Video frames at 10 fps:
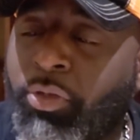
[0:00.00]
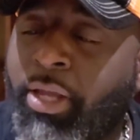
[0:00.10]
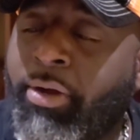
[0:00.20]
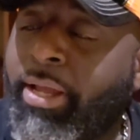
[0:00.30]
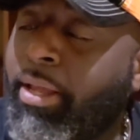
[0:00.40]
on the
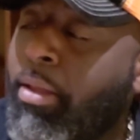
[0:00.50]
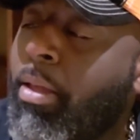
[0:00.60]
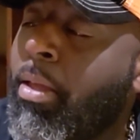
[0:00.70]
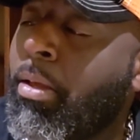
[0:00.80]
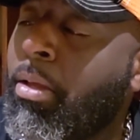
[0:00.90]
internet.
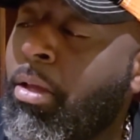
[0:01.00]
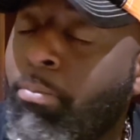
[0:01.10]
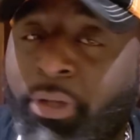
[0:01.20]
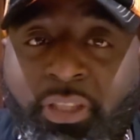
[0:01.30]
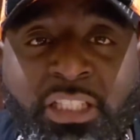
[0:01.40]

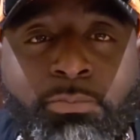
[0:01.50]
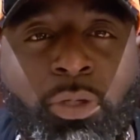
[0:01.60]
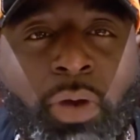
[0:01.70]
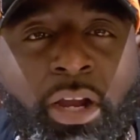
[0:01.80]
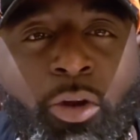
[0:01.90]
But this
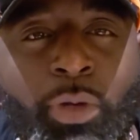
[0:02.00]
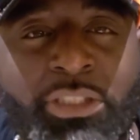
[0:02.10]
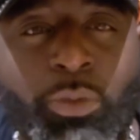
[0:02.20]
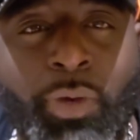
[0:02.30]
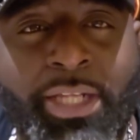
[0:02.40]
book right here,
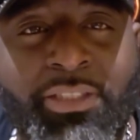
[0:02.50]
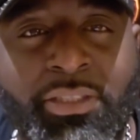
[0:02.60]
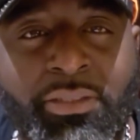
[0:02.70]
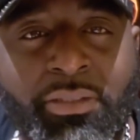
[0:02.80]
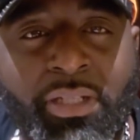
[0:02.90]

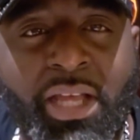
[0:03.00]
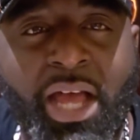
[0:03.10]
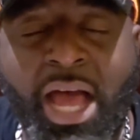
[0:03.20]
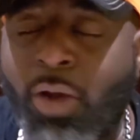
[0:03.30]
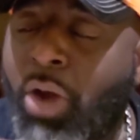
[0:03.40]
Resurrection,
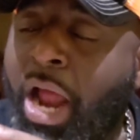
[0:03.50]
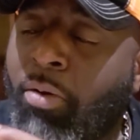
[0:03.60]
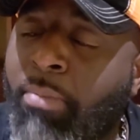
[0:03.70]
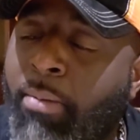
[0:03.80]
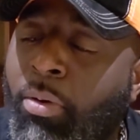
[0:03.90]
I
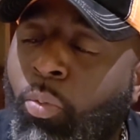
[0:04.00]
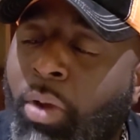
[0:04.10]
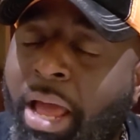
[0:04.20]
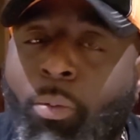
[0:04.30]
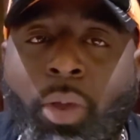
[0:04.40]
remember
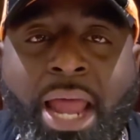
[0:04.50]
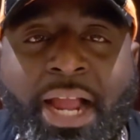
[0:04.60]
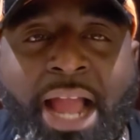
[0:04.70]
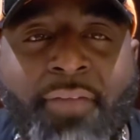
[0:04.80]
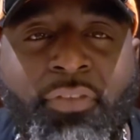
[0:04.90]
when I
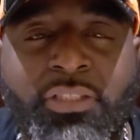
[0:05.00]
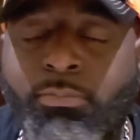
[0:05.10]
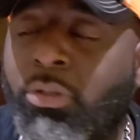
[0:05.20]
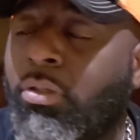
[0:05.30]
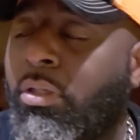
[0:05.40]
got this
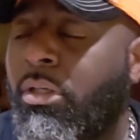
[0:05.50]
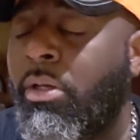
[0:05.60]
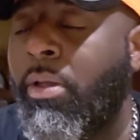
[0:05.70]
book,